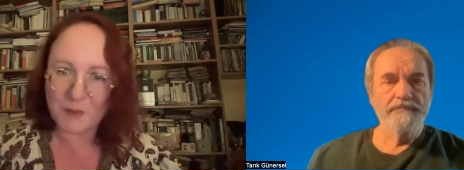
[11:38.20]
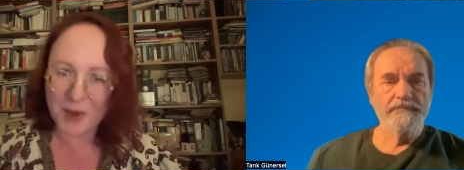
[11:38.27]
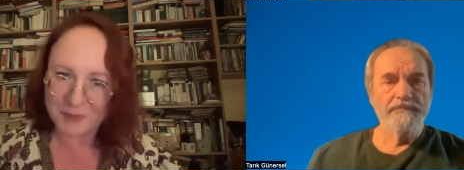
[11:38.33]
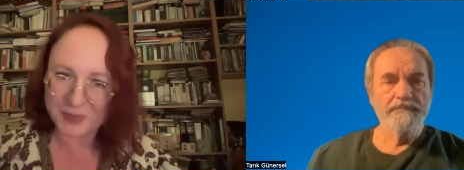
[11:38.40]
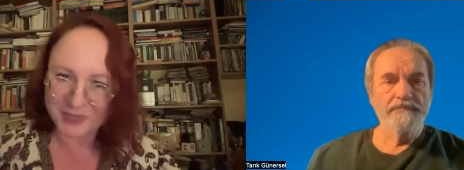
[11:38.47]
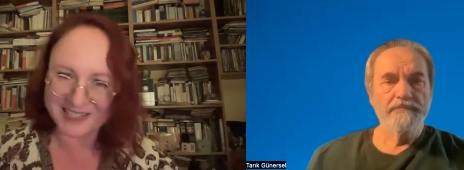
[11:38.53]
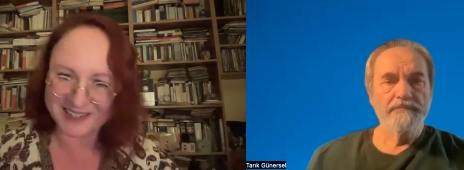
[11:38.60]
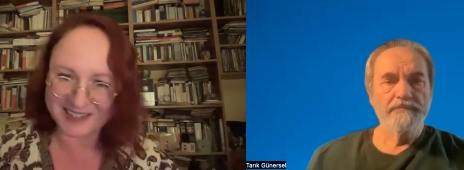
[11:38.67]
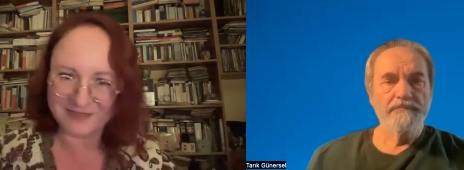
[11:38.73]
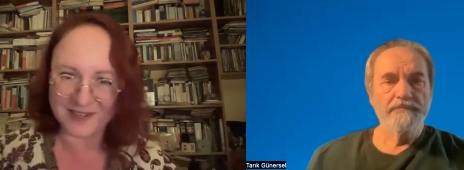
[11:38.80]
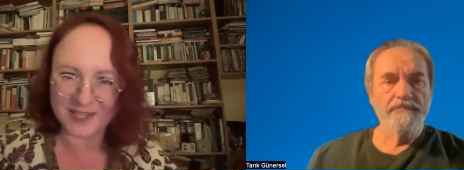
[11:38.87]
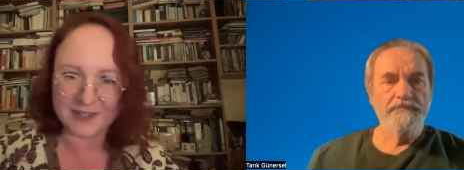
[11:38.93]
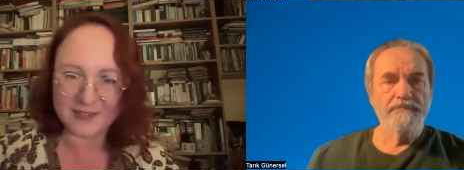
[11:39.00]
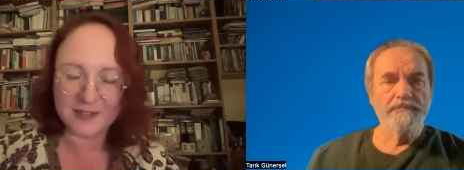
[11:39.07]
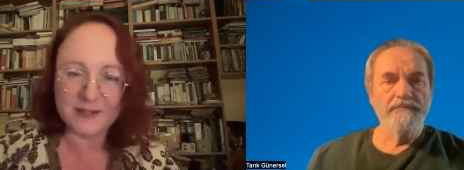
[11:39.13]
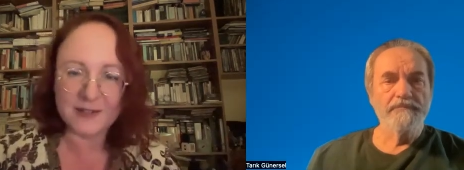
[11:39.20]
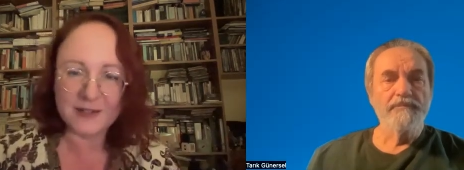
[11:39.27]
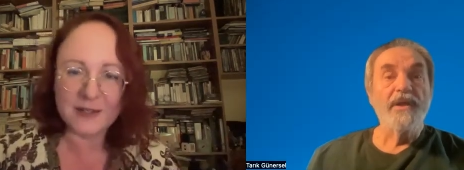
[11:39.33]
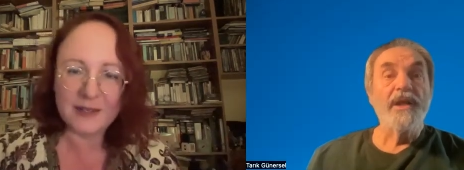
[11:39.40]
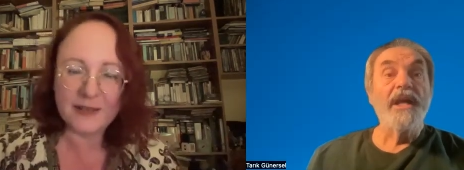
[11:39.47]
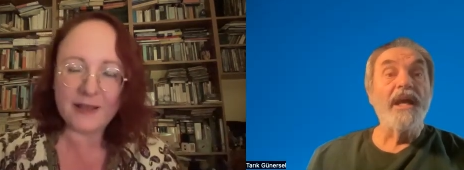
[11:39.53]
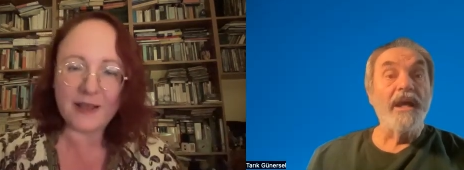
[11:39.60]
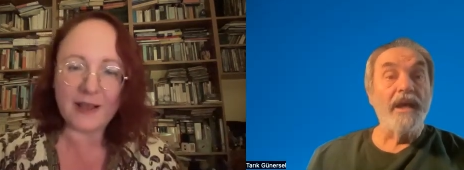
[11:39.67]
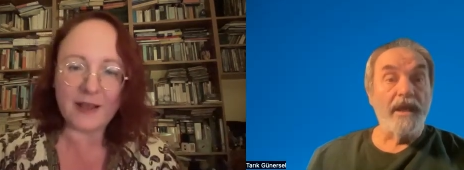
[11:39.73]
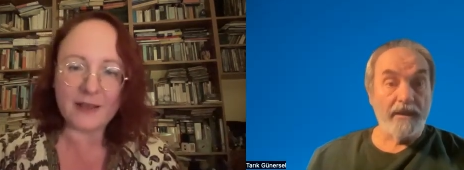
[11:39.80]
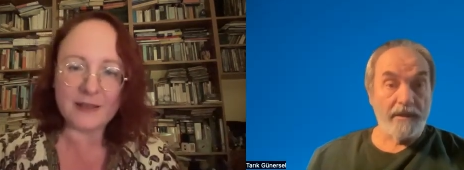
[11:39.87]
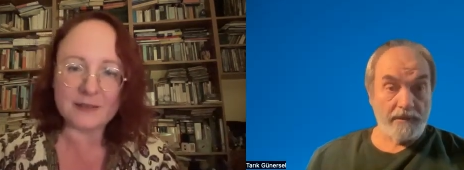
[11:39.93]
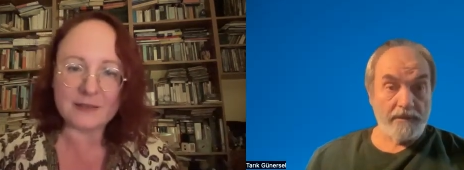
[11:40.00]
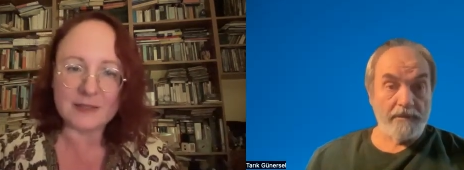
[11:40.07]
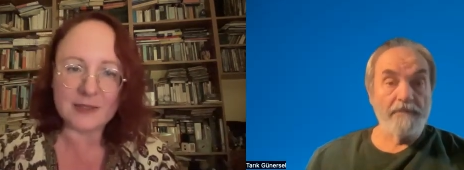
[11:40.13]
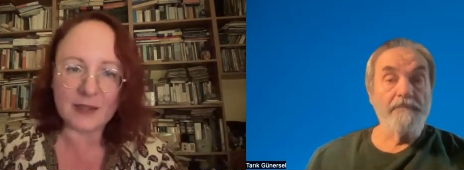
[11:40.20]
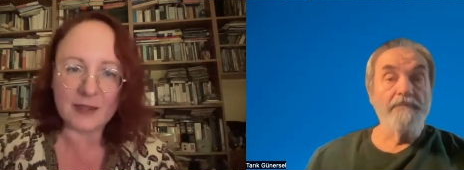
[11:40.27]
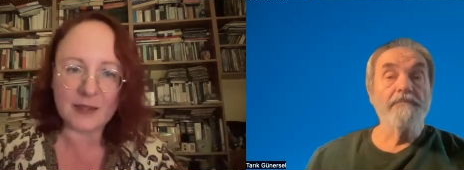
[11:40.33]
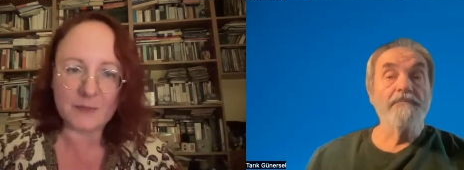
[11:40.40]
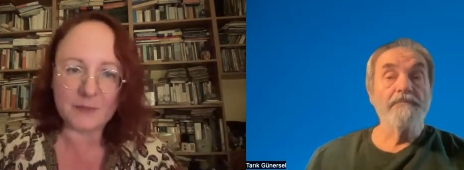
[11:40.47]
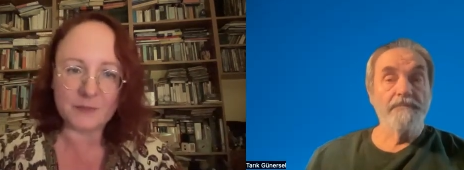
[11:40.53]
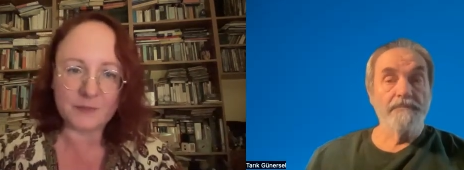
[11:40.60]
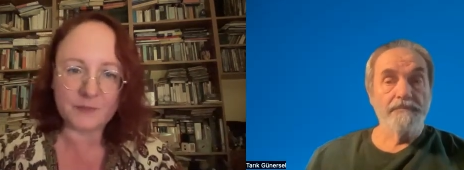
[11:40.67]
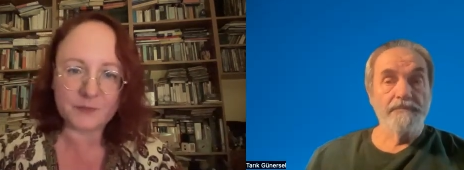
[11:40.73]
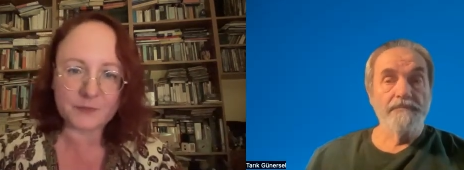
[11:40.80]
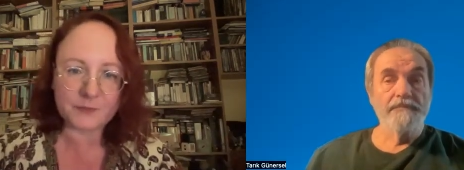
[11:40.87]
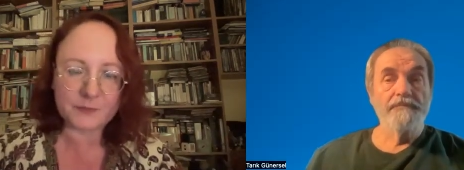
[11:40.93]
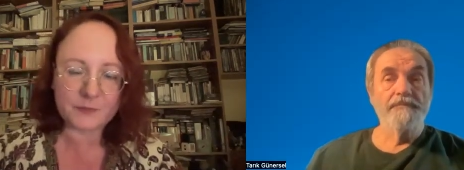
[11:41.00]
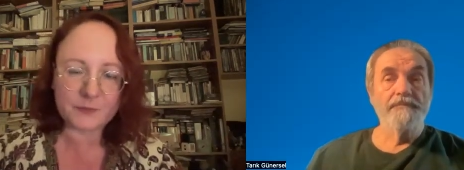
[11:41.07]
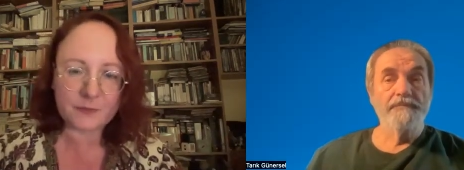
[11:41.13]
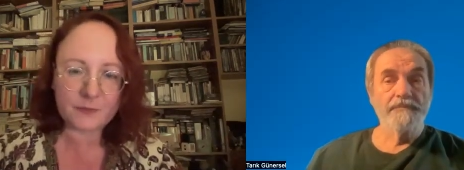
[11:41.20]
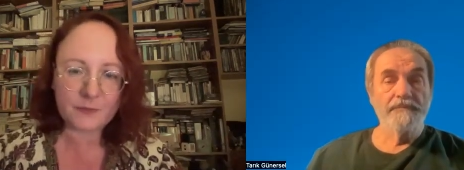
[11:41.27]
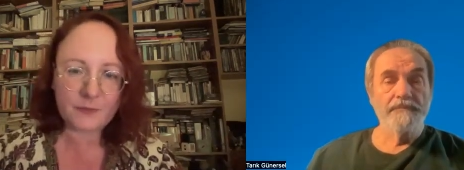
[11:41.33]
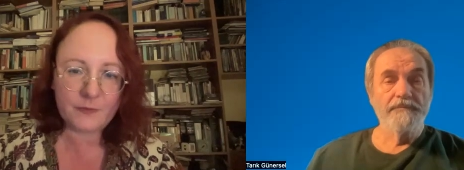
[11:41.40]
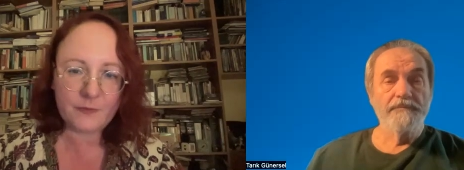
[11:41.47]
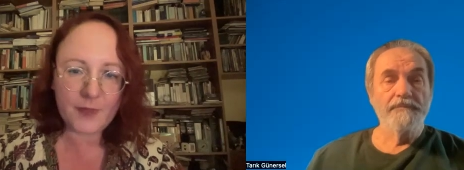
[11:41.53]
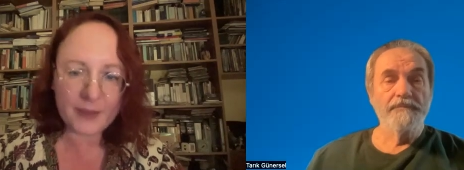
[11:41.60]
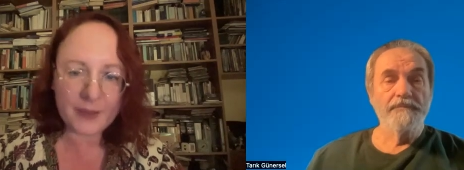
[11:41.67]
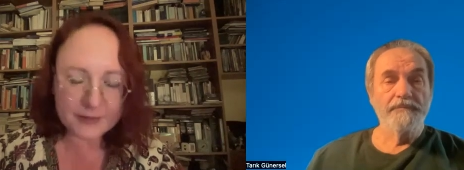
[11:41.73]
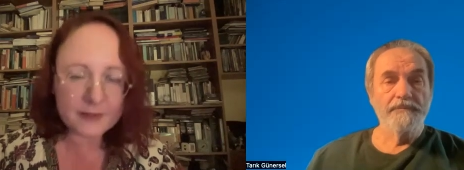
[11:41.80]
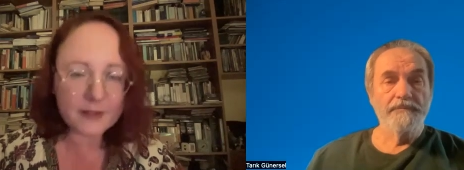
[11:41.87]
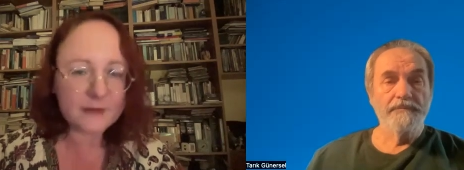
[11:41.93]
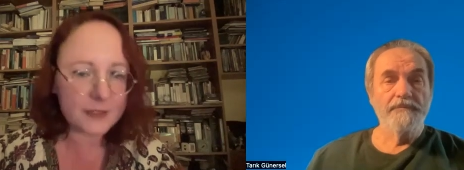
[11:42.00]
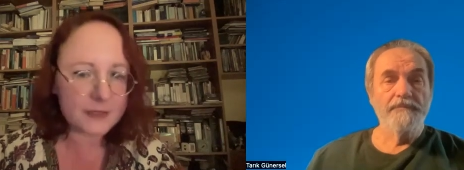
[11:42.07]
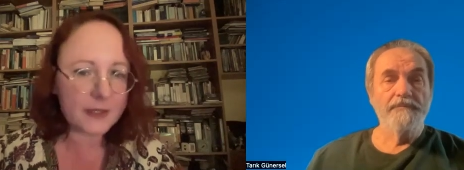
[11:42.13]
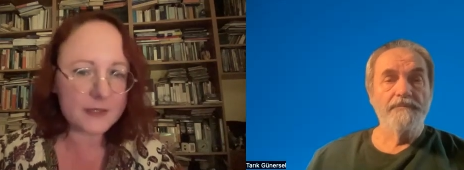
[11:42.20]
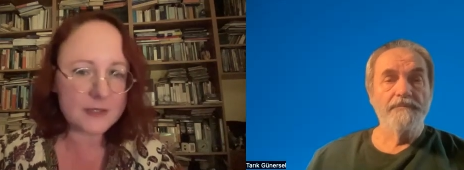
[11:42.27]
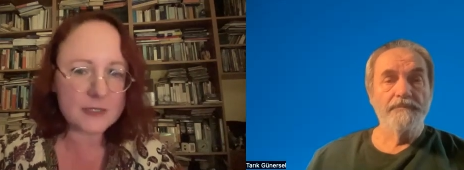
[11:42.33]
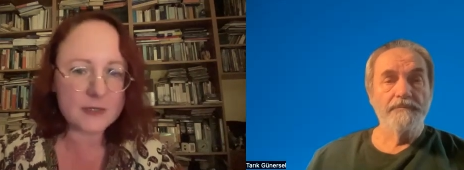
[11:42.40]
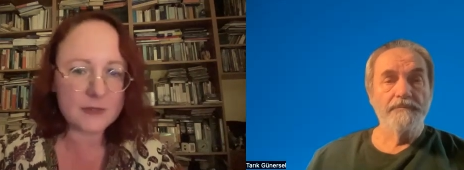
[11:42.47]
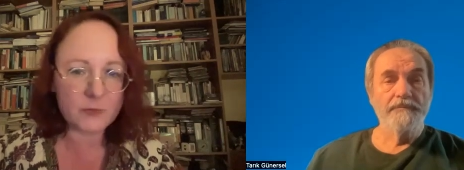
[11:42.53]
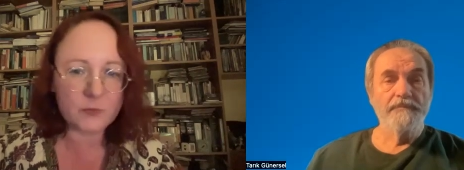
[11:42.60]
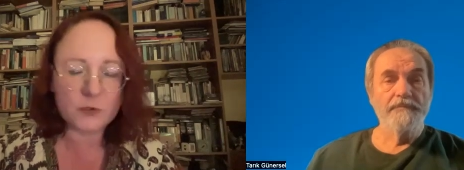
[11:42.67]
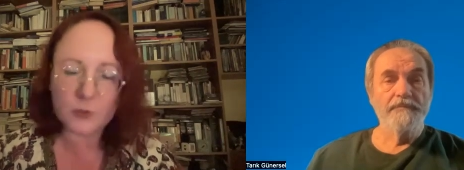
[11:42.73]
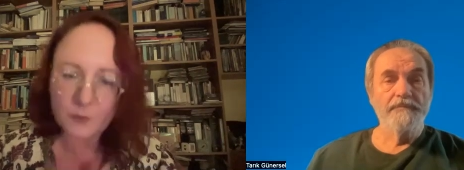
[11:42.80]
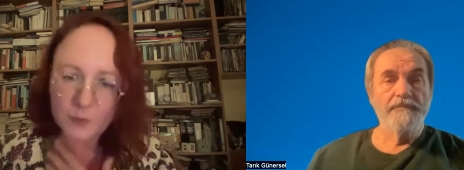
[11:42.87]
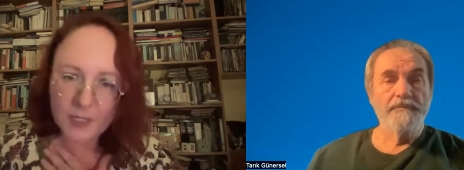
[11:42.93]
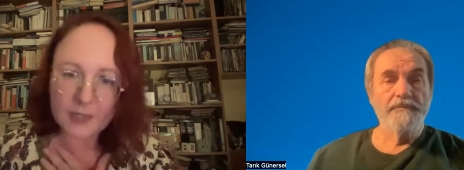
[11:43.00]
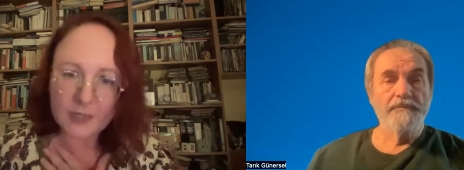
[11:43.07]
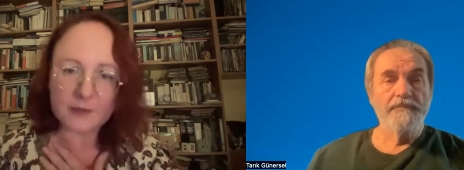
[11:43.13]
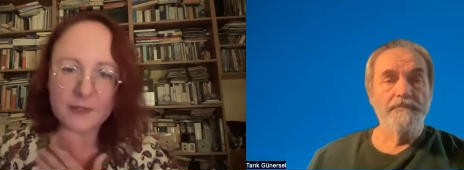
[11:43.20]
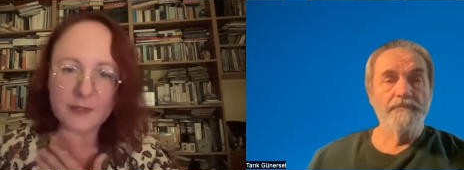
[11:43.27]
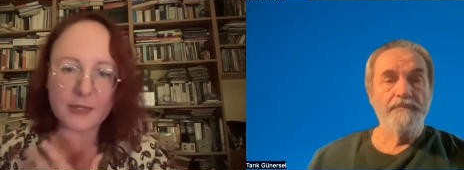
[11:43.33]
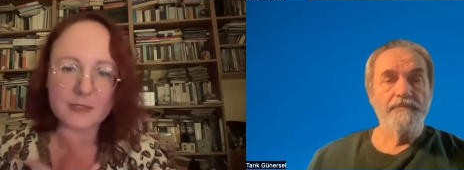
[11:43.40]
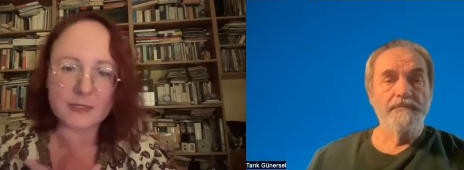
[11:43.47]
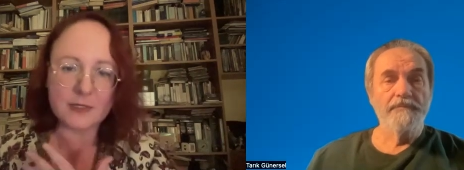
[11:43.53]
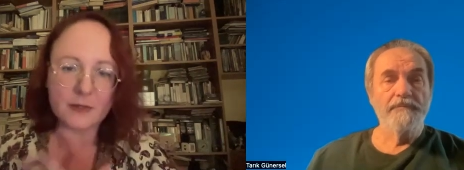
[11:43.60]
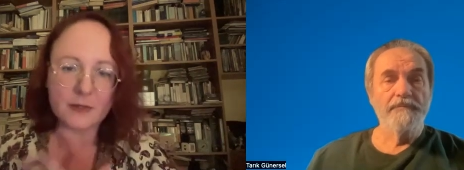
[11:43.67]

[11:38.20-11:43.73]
Speaker 1: remember the living and um and i think that's to me that's